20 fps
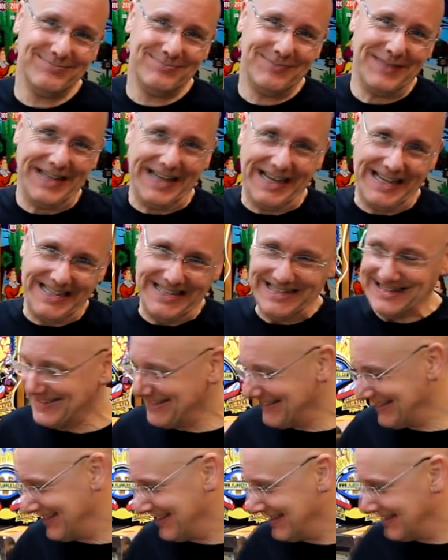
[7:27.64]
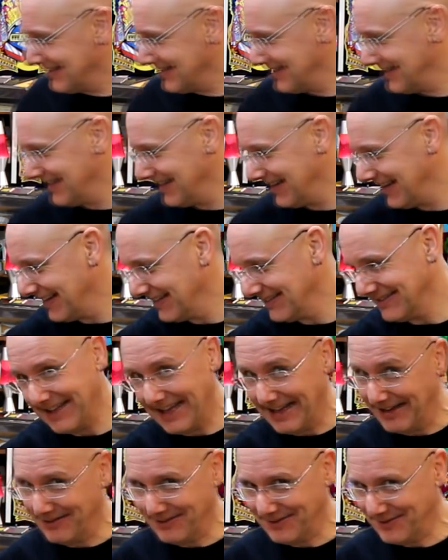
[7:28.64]
be nice. Here,
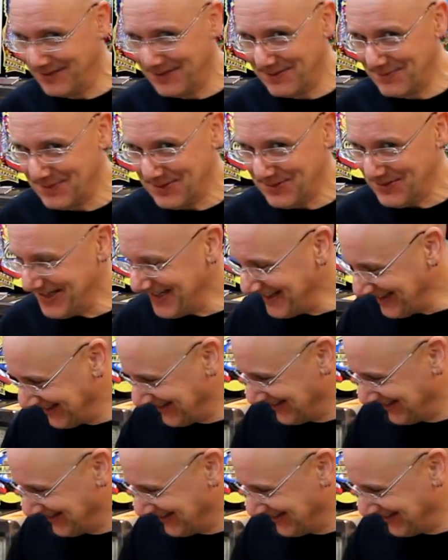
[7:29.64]
I don't know what I'm doing.